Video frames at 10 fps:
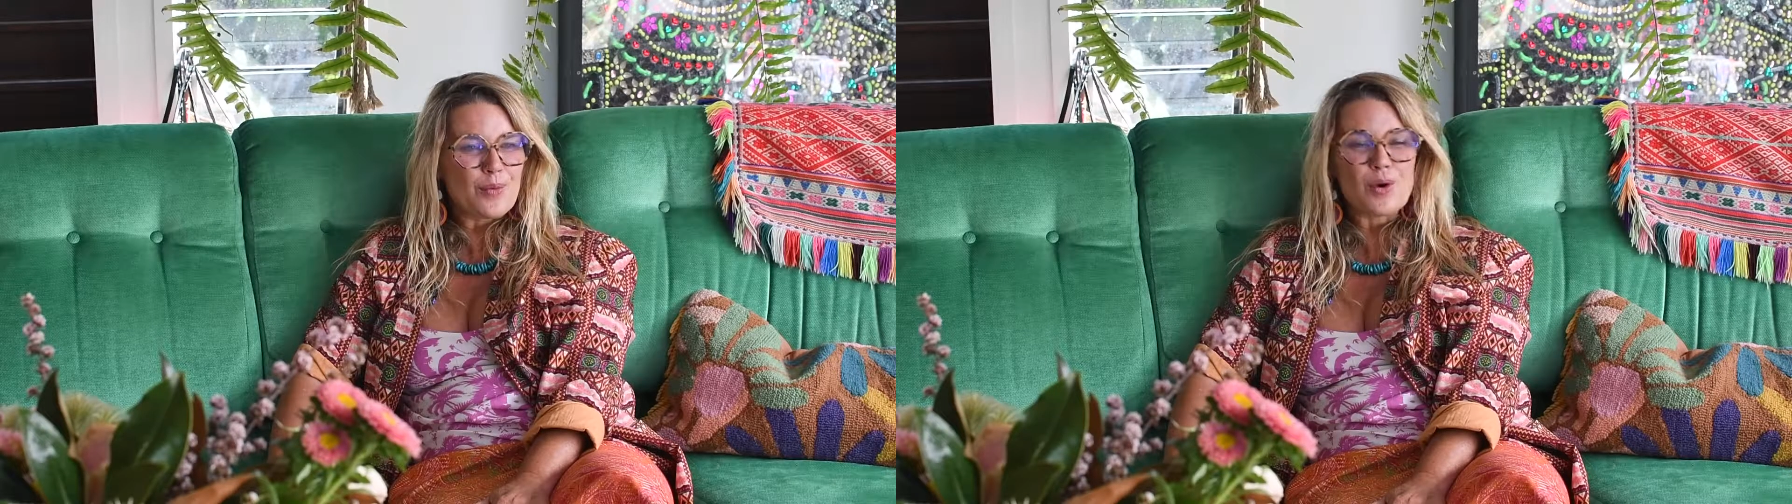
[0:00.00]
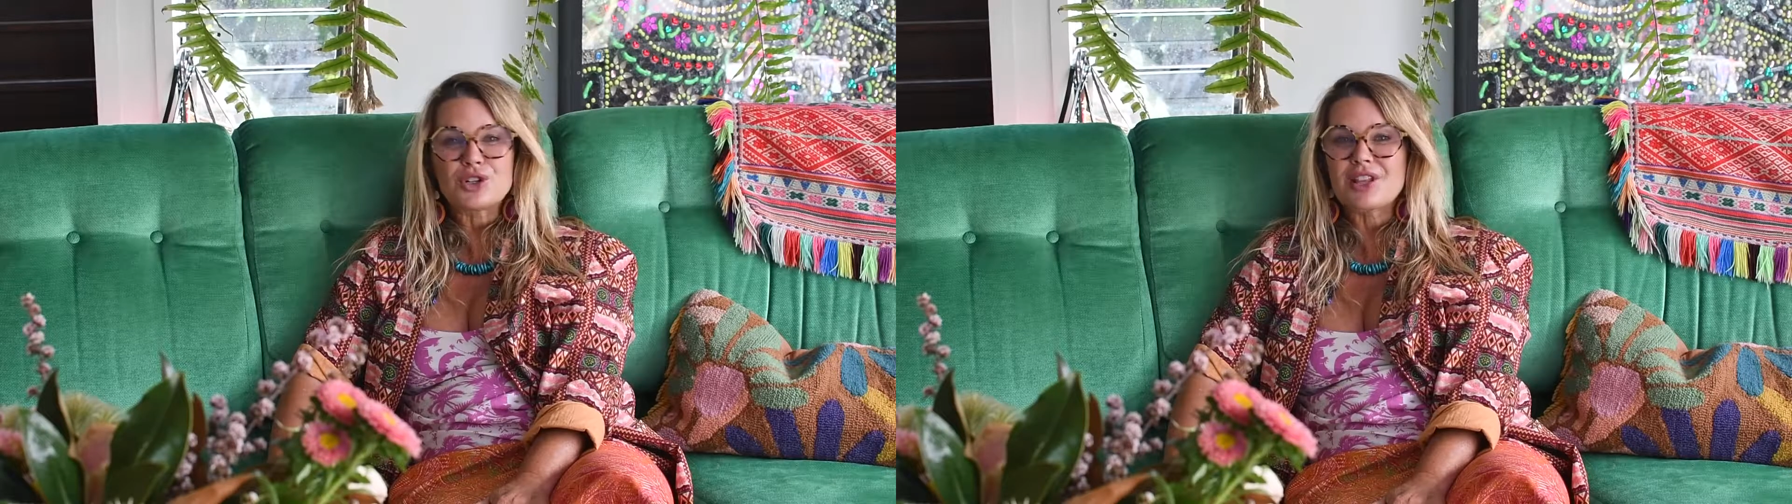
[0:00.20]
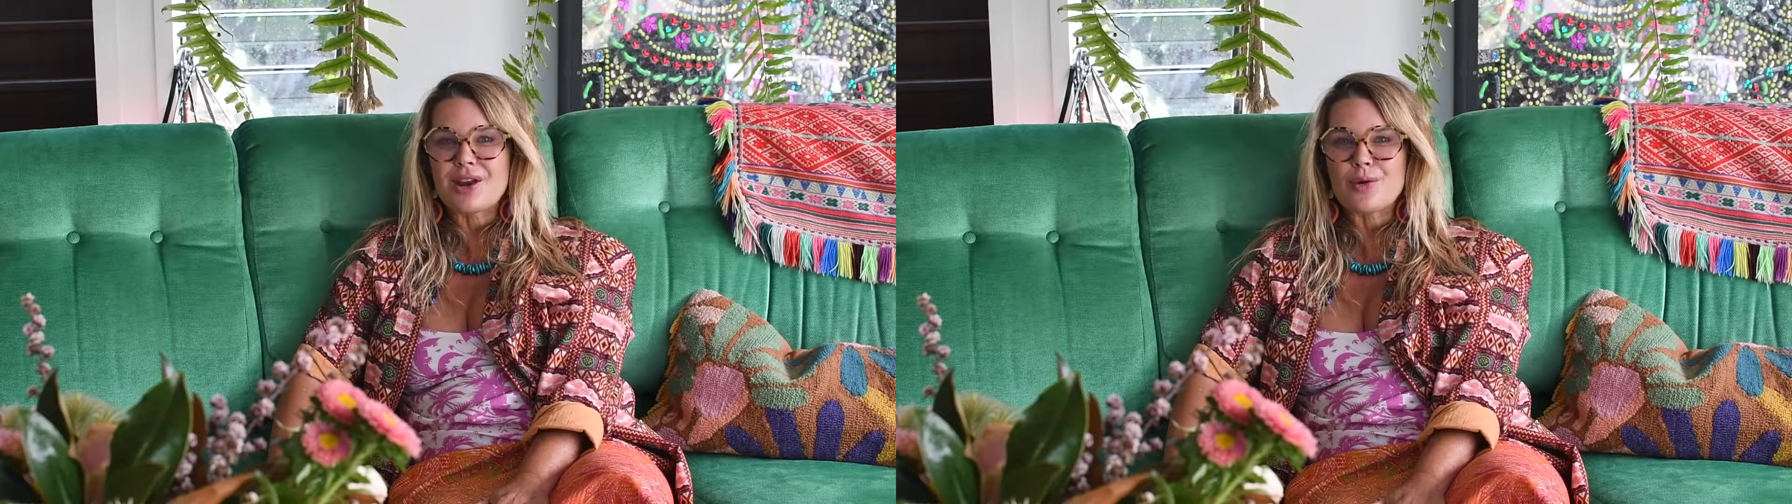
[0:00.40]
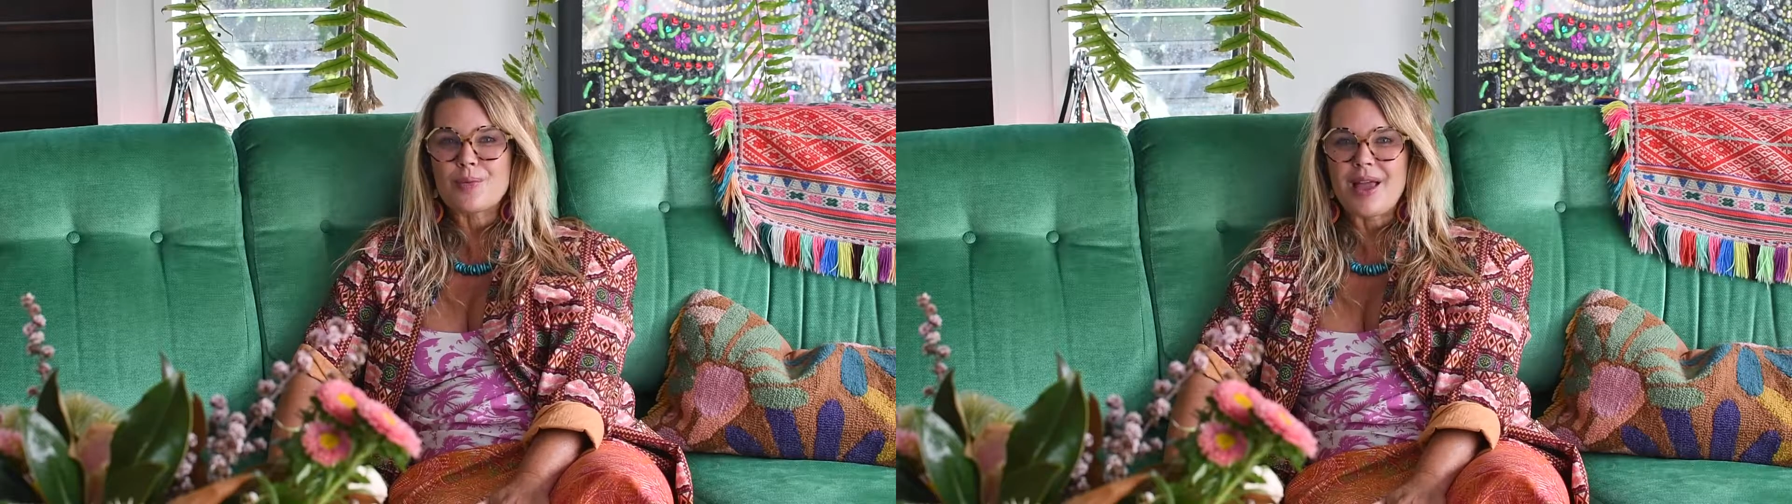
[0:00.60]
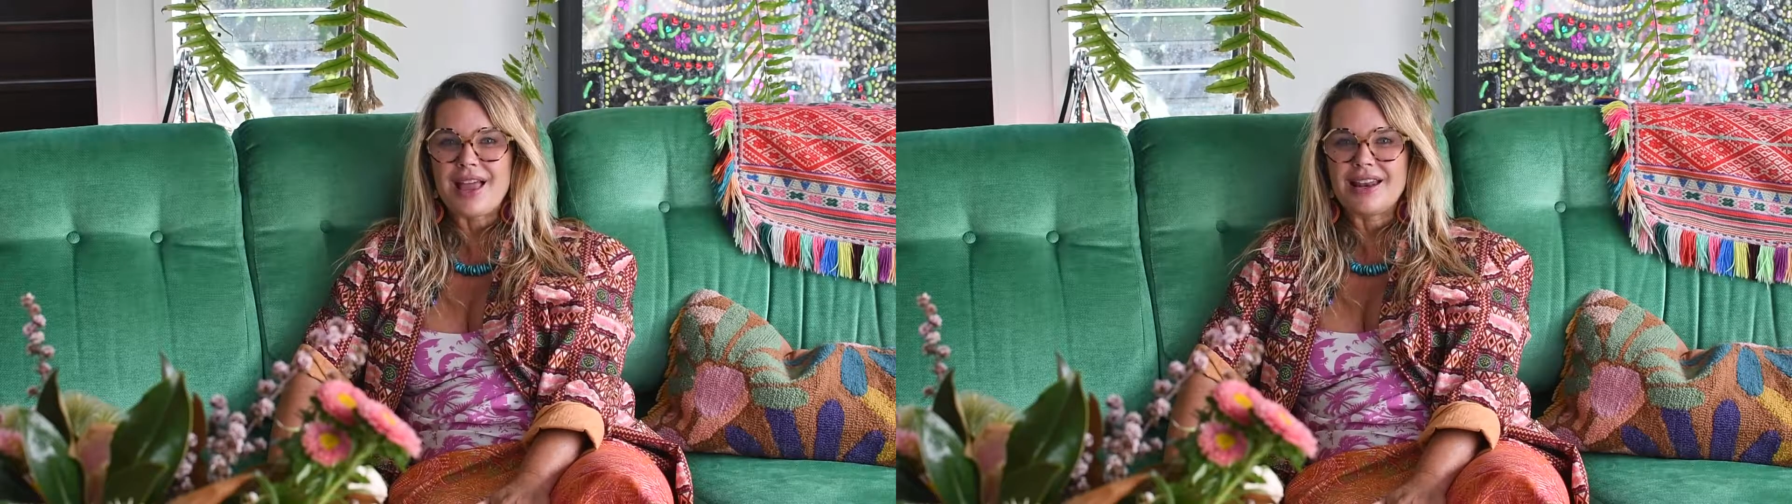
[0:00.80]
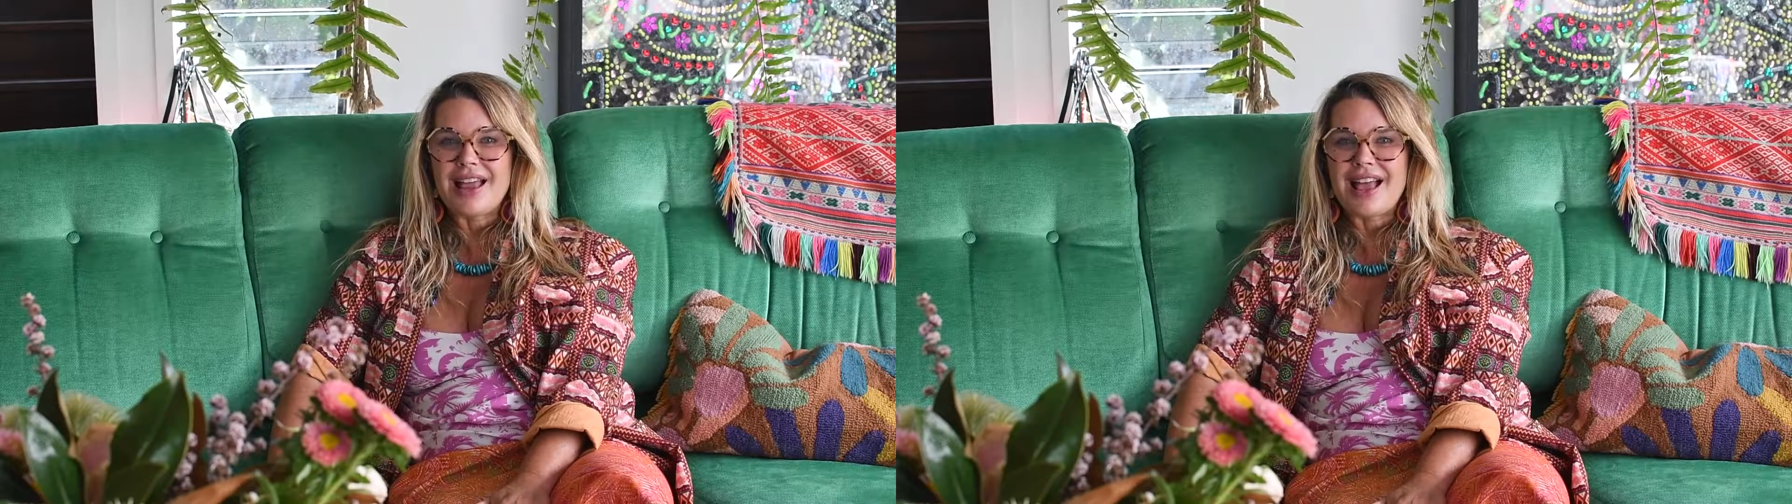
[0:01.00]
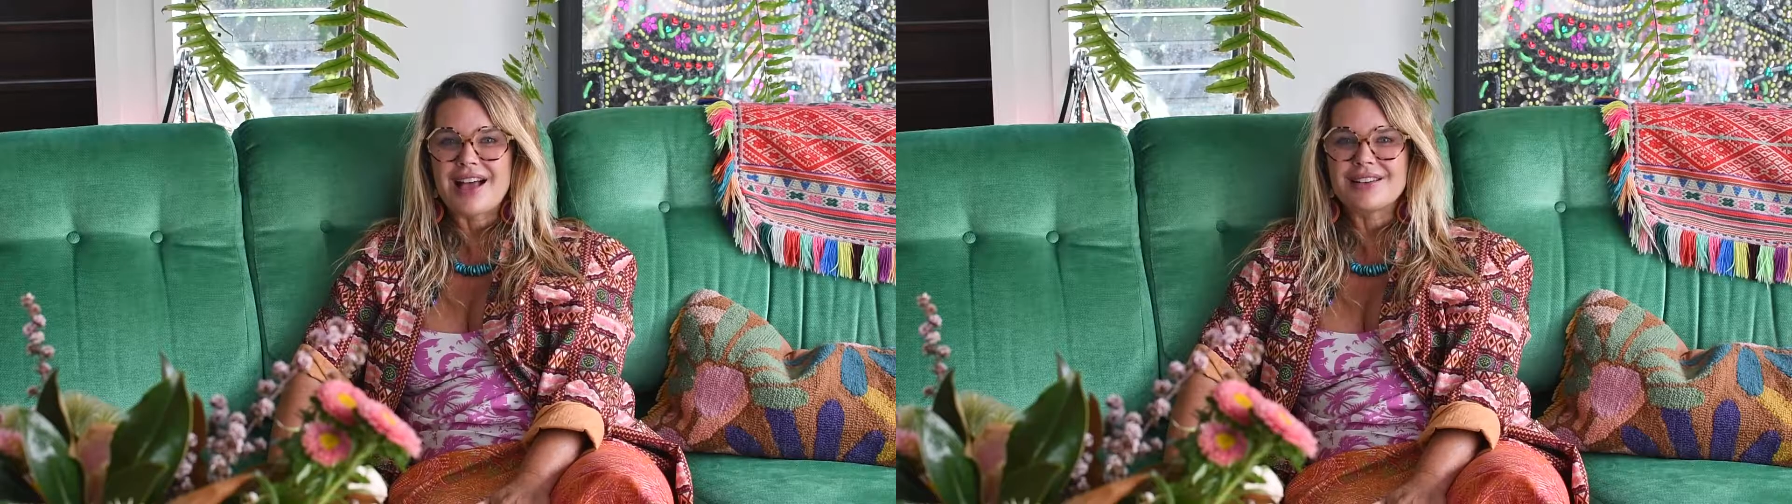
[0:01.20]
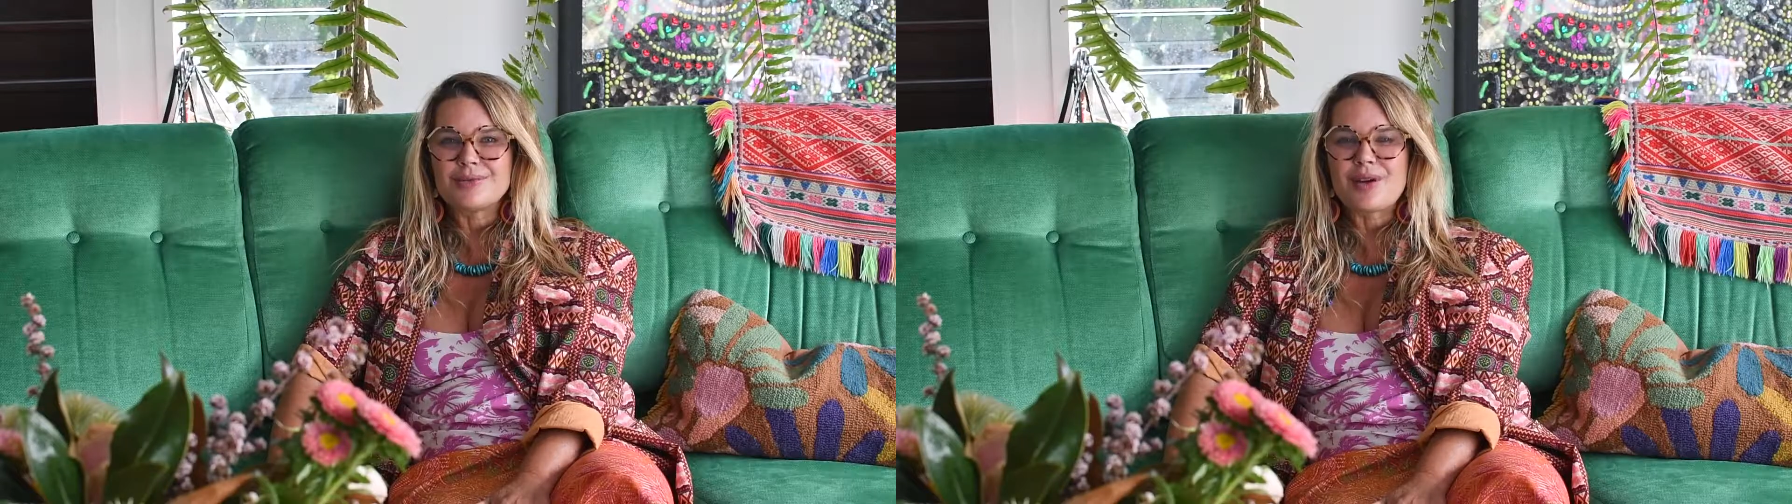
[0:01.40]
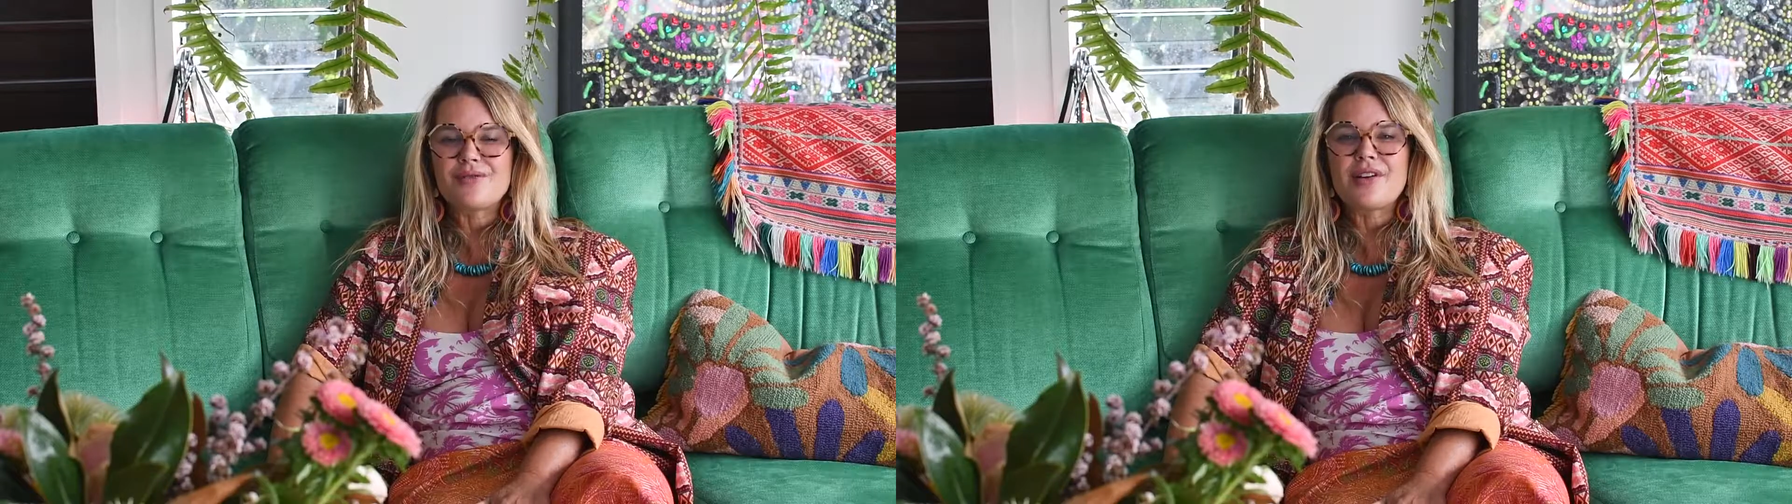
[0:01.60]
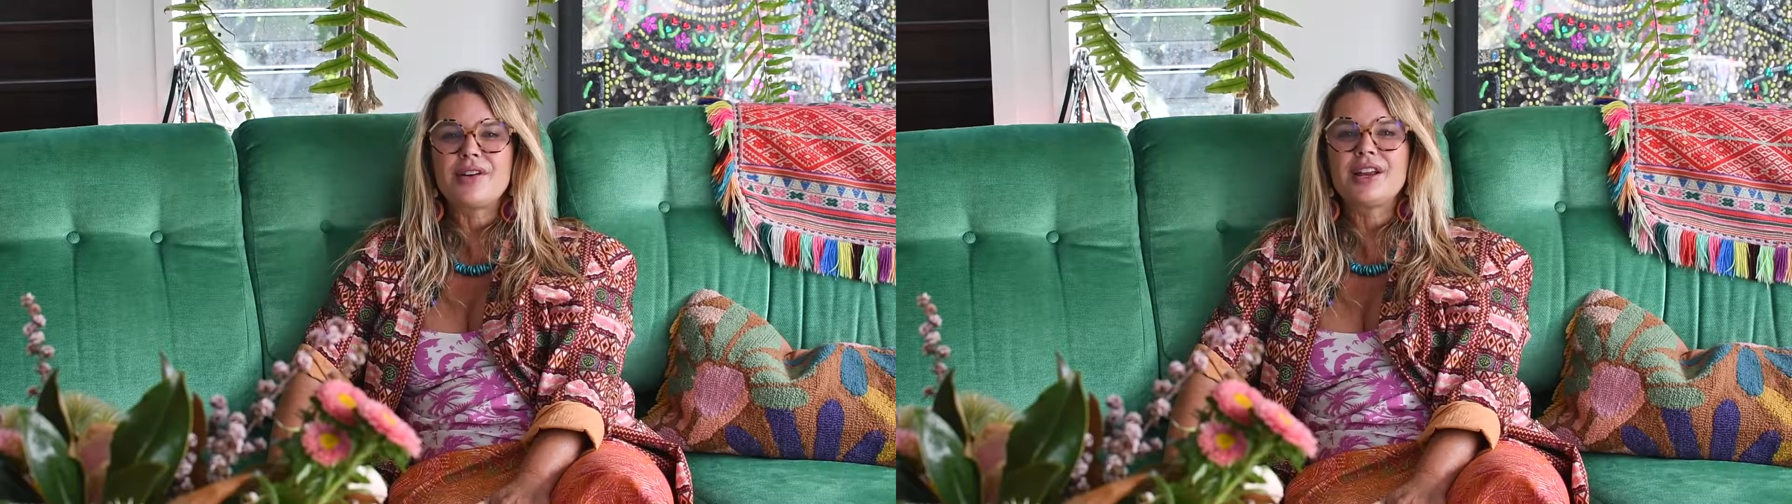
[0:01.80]
watch that all pan out. We're
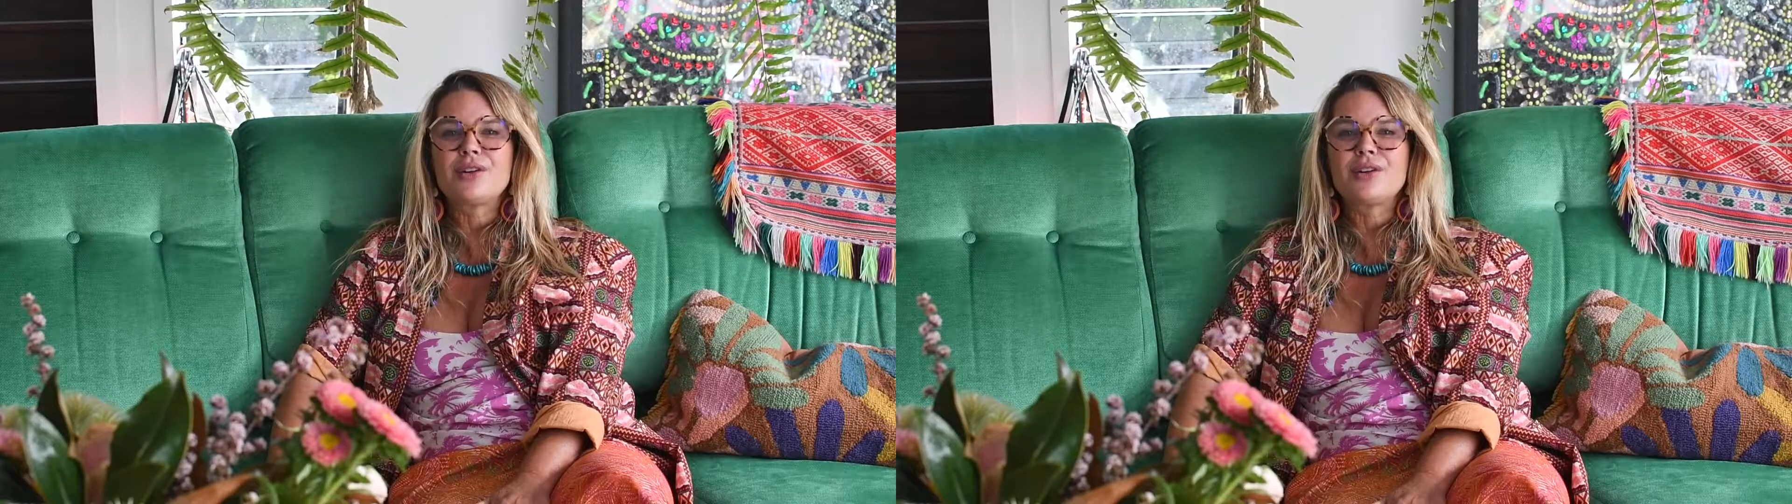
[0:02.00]
very